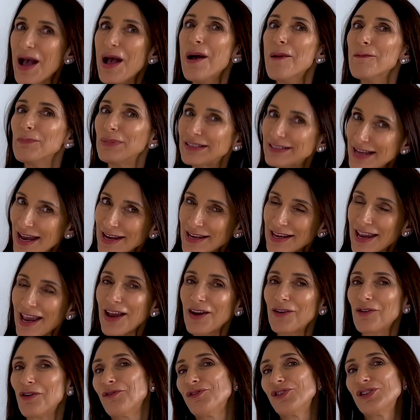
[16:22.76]
But take
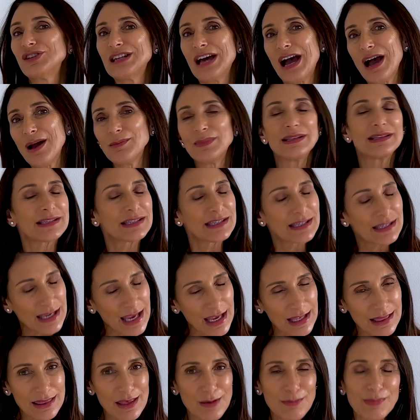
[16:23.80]
care of your diamonds,
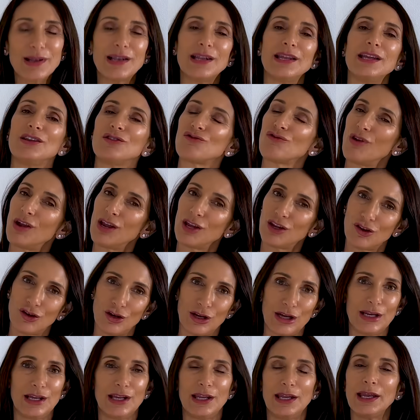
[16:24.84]
get them cleaned
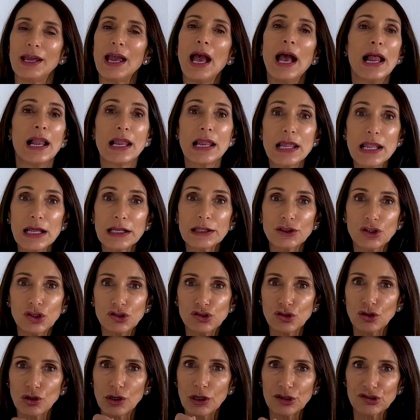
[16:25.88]
regularly, let the
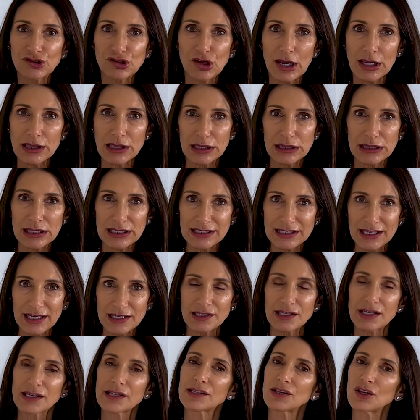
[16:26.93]
jeweler check that the
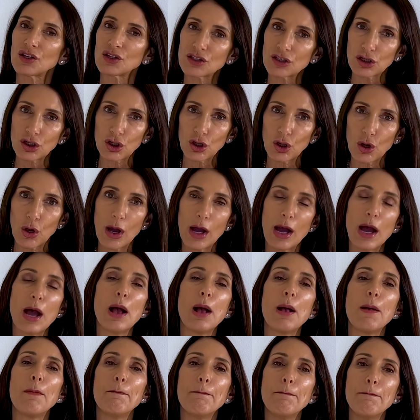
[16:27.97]
settings are secure,
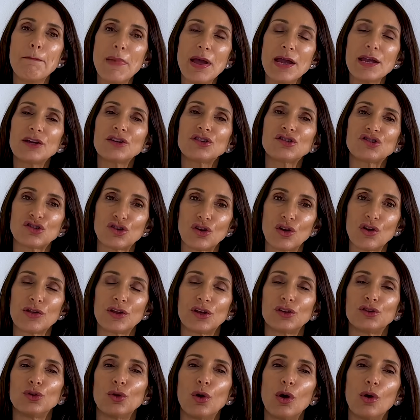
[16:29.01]
make sure that
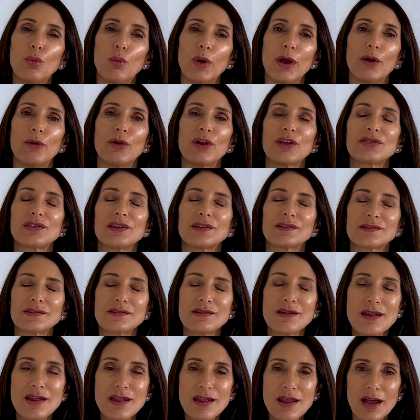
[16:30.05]
you are wearing this
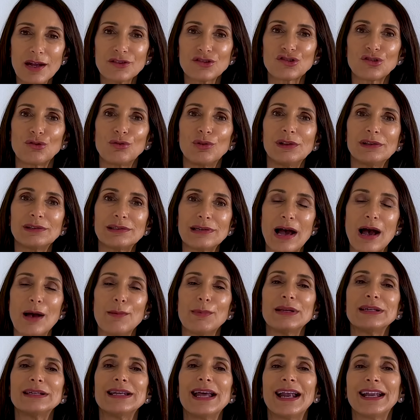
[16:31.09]
natural
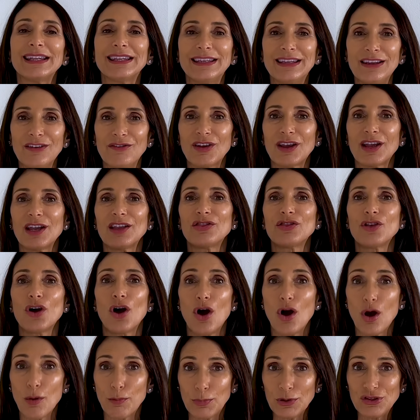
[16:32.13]
diamond and giving it the
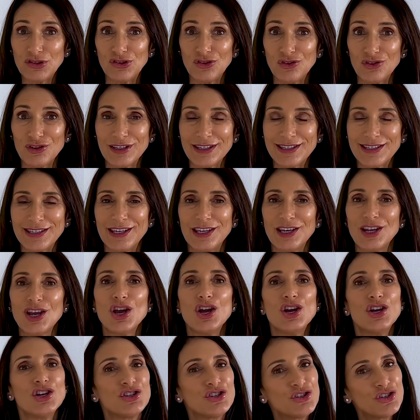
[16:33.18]
opportunity
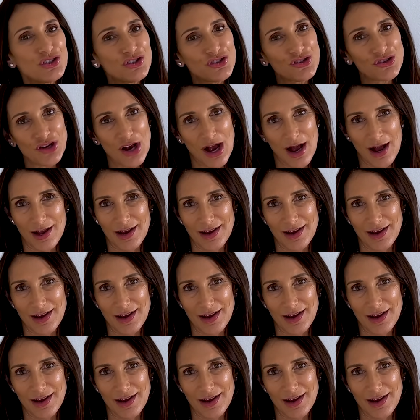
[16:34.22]
to shine.